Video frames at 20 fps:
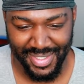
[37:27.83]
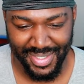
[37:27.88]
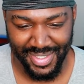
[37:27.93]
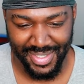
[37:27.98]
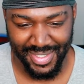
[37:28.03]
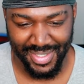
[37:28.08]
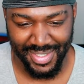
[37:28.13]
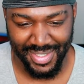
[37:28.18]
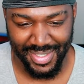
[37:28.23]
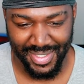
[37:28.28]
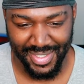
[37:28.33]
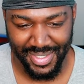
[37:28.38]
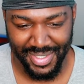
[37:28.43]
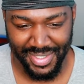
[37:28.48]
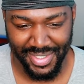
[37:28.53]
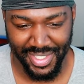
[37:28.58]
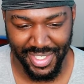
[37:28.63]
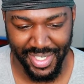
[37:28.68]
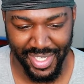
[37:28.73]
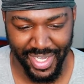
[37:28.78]

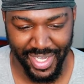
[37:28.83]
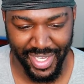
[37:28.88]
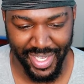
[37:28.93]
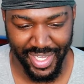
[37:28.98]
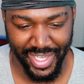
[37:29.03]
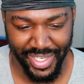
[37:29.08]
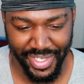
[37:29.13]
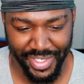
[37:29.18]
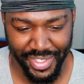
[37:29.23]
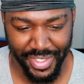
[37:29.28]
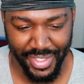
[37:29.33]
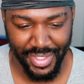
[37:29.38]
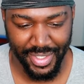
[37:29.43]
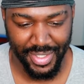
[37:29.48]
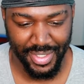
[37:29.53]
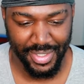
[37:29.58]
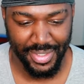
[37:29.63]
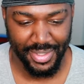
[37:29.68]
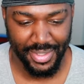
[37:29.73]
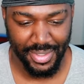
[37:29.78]
shit. Need a hand?
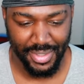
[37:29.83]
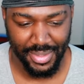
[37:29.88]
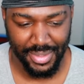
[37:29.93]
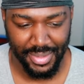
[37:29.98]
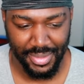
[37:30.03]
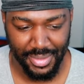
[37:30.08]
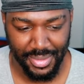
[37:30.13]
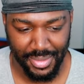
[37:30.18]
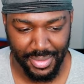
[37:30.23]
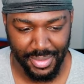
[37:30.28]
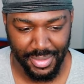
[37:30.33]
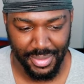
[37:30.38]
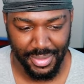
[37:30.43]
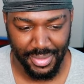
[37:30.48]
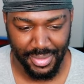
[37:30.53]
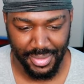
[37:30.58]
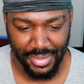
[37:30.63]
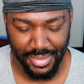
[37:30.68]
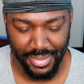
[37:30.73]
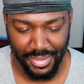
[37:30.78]

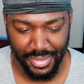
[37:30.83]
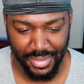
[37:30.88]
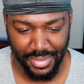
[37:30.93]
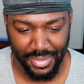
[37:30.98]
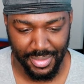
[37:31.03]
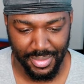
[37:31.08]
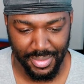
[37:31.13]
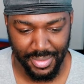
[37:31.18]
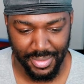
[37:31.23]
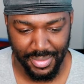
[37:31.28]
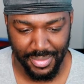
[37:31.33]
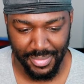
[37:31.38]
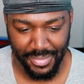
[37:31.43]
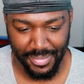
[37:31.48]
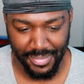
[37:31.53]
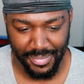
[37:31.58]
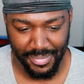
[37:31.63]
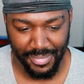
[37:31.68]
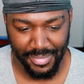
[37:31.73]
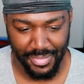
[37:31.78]
Your turn.
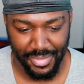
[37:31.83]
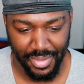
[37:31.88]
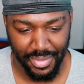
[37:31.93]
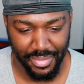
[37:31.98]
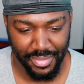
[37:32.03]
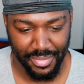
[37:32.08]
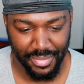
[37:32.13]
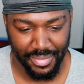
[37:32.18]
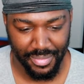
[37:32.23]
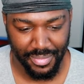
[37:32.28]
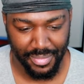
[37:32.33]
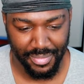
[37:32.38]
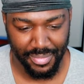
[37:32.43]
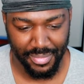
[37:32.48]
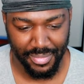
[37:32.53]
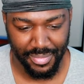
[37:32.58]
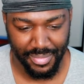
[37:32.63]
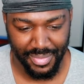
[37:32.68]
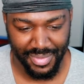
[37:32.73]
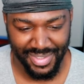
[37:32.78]

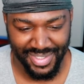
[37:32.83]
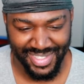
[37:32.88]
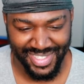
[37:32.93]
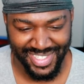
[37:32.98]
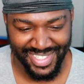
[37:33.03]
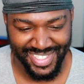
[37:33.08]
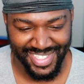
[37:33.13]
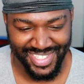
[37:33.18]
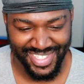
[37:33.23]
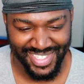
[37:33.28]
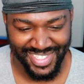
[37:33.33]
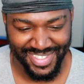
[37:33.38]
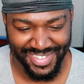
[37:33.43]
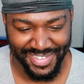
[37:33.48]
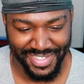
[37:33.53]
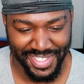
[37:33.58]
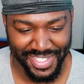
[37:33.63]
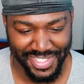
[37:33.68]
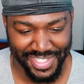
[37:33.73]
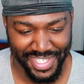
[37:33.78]

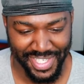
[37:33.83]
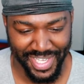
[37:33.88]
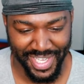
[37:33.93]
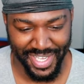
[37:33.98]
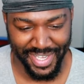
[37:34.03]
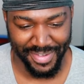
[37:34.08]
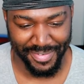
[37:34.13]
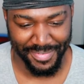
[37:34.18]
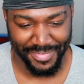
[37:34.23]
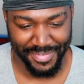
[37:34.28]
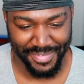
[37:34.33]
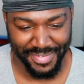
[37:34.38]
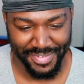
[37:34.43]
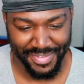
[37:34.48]
What does he have?